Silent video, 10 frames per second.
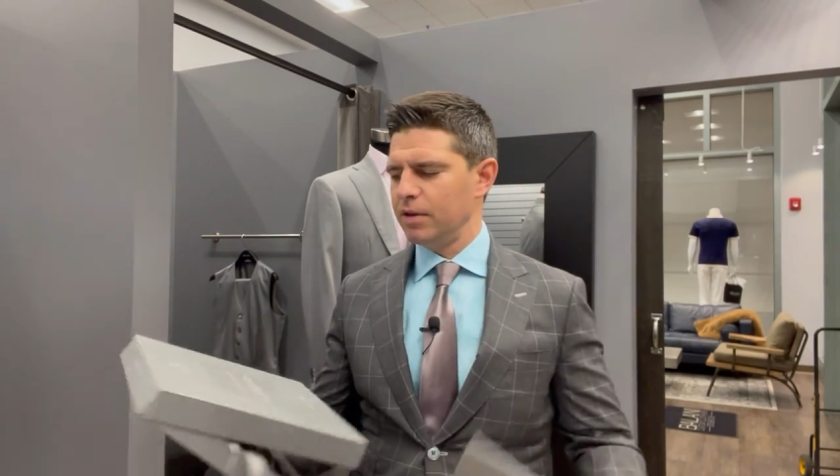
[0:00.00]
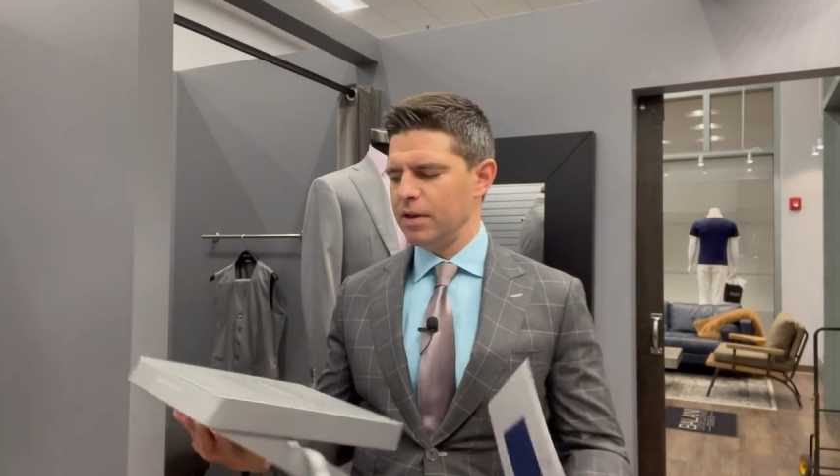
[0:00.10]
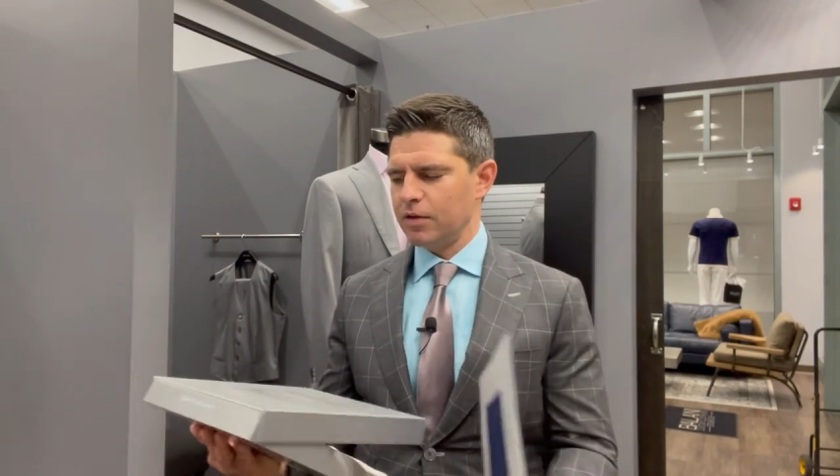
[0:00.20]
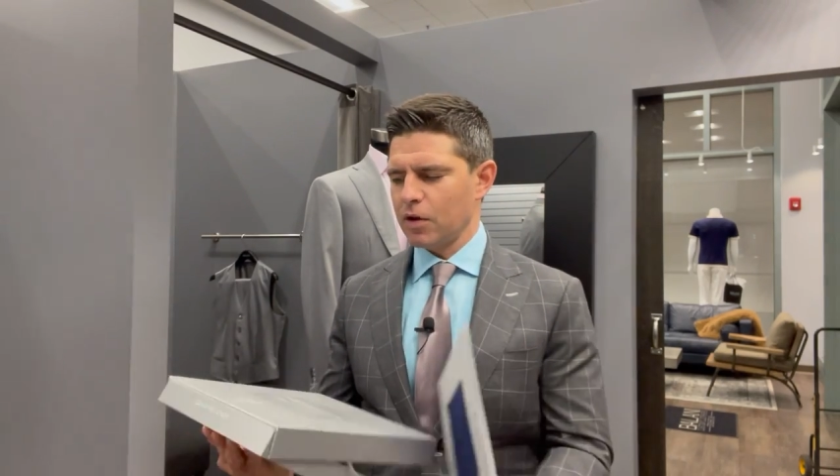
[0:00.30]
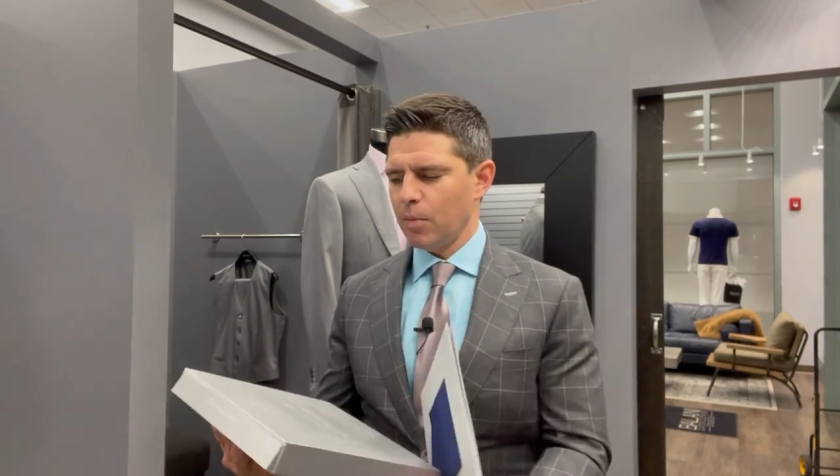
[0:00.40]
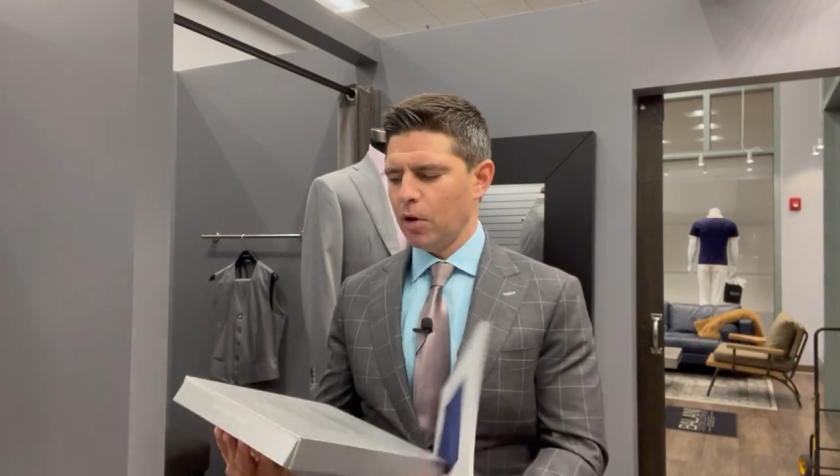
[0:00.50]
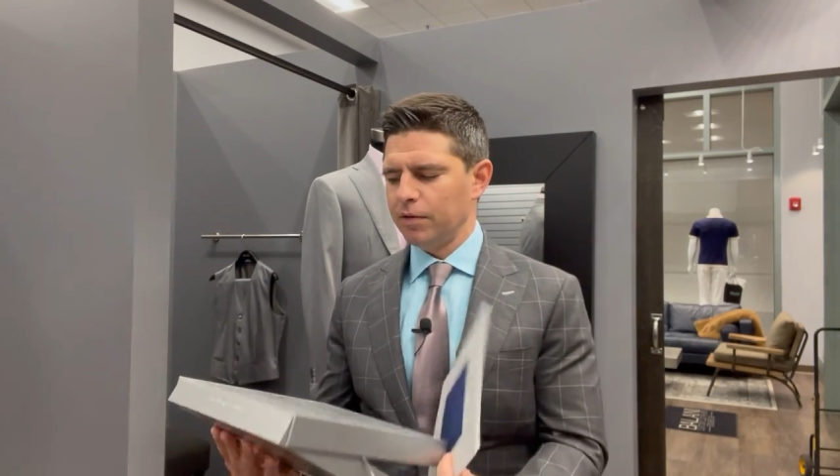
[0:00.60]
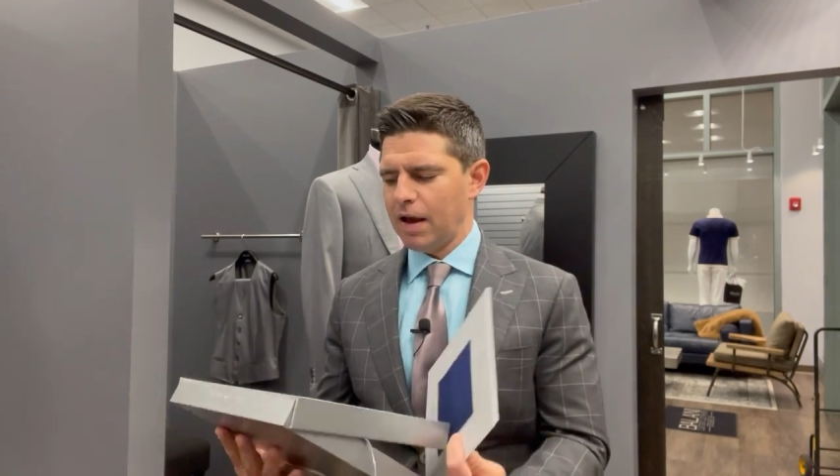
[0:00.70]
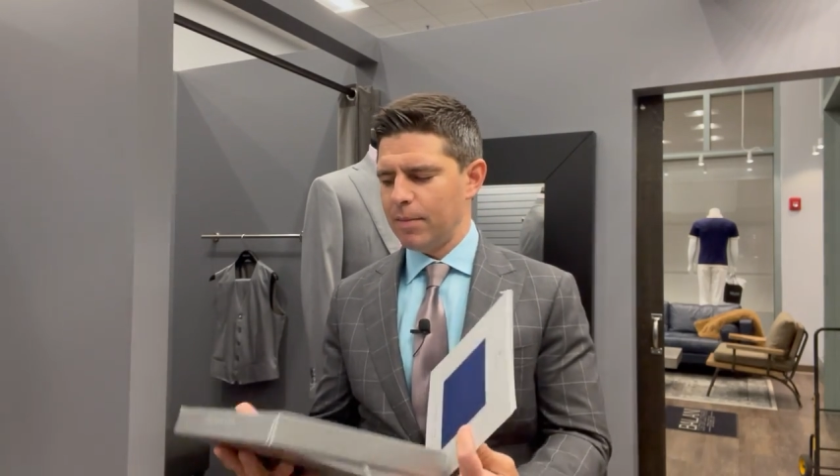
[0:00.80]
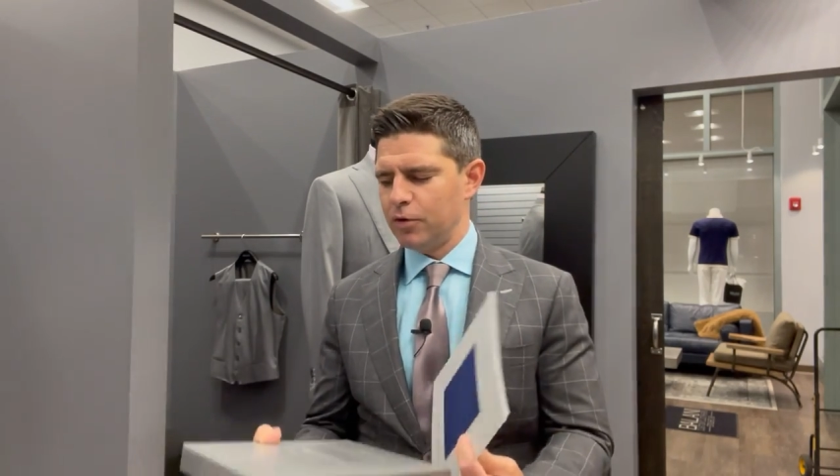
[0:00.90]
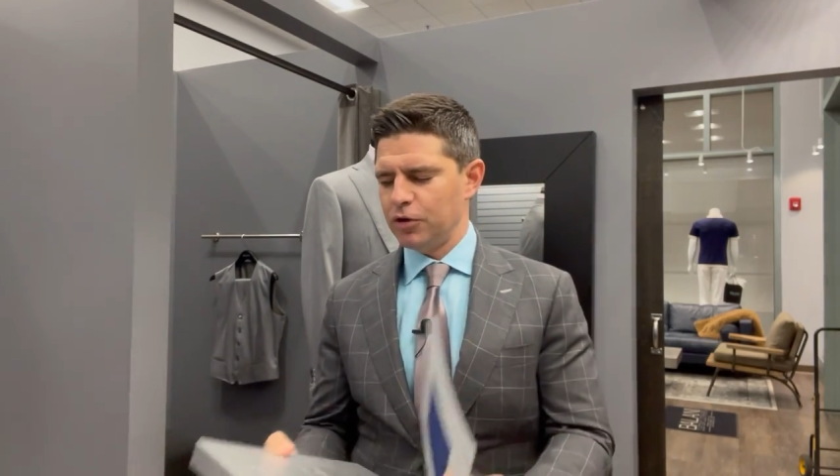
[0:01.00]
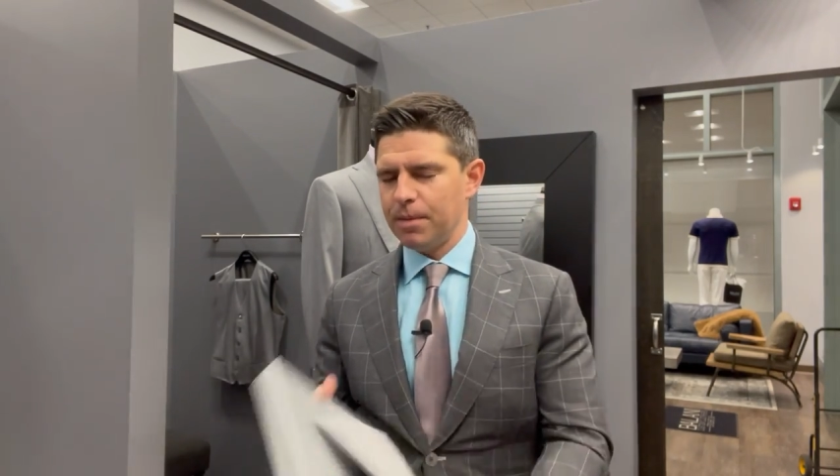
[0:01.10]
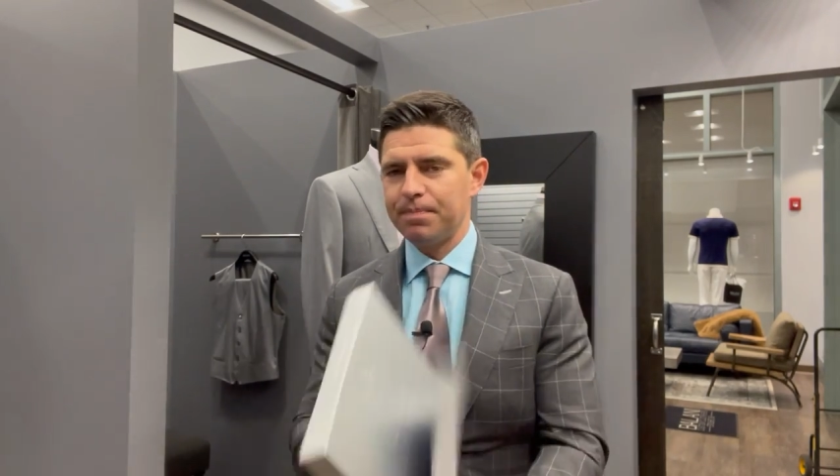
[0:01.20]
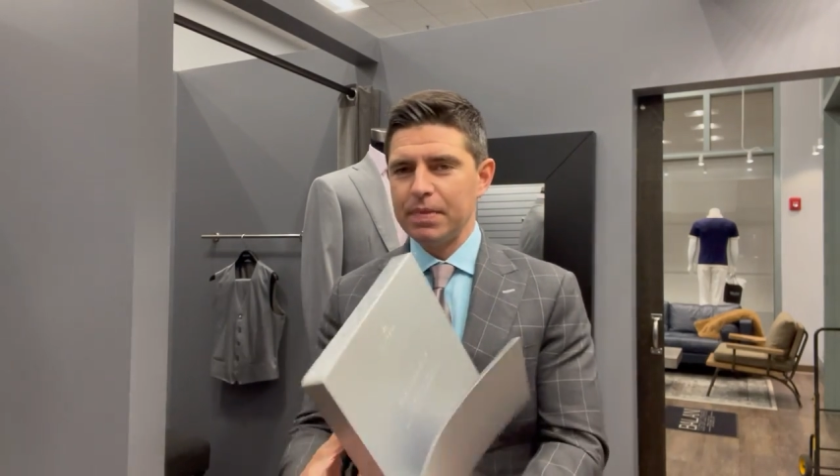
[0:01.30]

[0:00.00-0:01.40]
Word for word: the Scabal Diamond Chip,